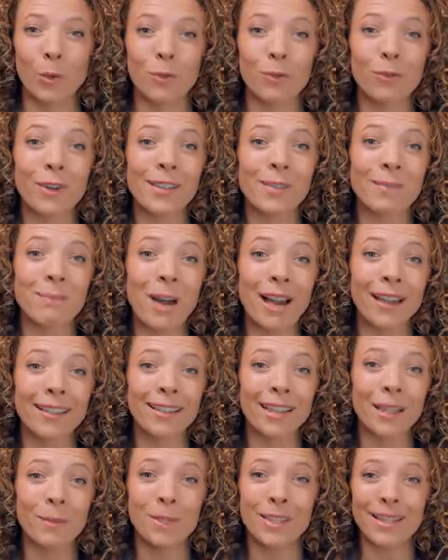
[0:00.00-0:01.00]
and what do
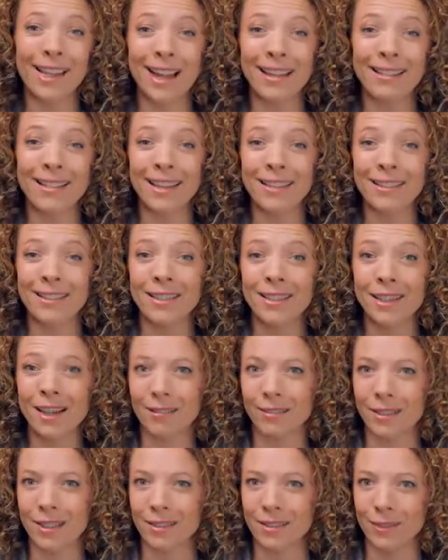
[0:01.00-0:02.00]
criminalists
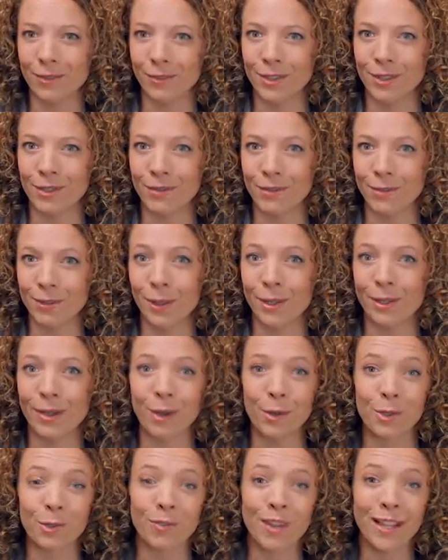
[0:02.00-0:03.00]
do when they want to find
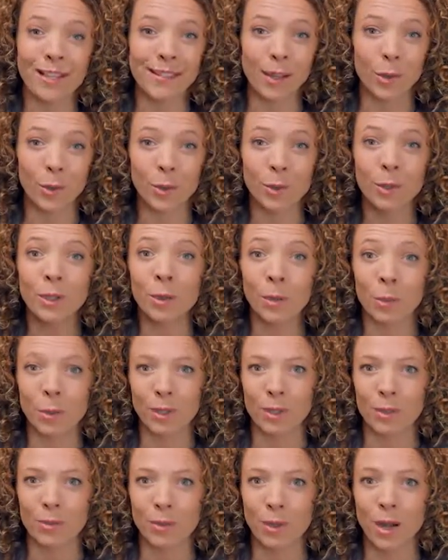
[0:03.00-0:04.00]
out from what height
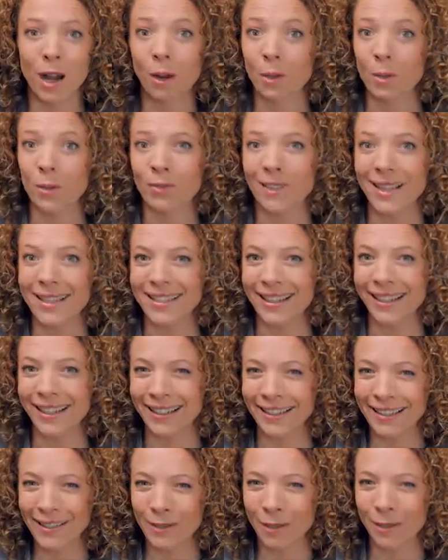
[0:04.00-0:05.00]
and even from what
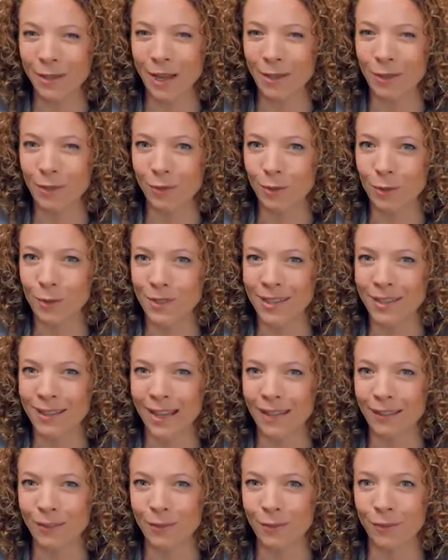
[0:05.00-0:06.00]
direction a
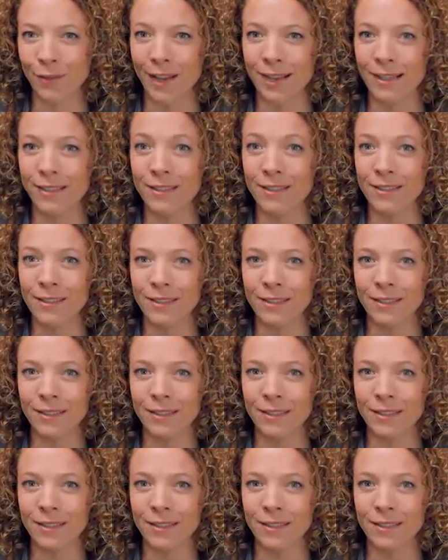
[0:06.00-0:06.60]
liquid has fallen?